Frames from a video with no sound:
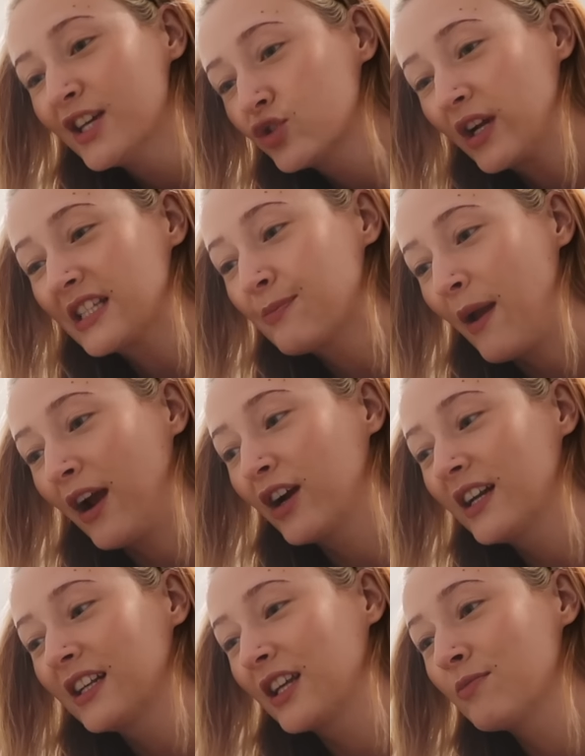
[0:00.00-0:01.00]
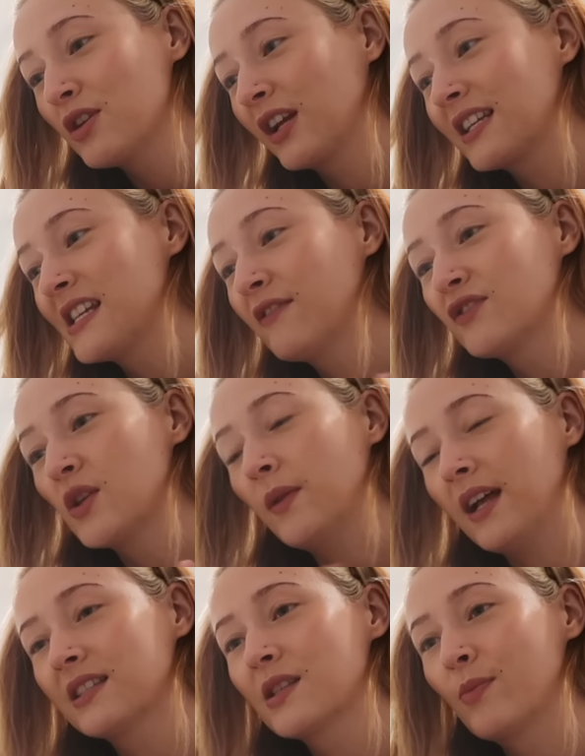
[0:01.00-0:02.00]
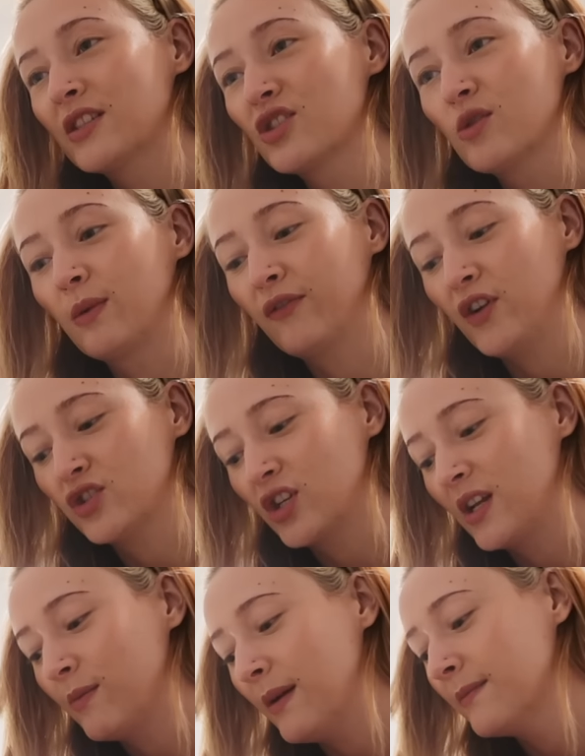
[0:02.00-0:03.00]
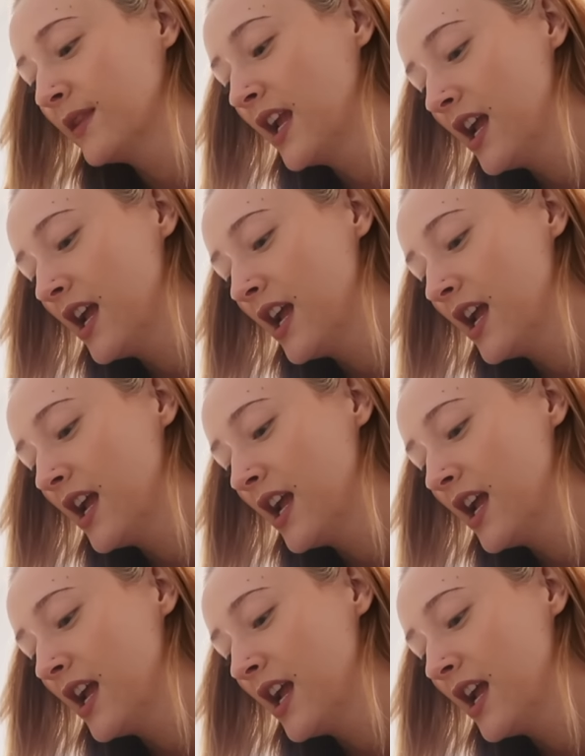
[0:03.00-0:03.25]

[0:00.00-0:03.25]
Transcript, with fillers: transparent and communicative, so that's been super frustrating, but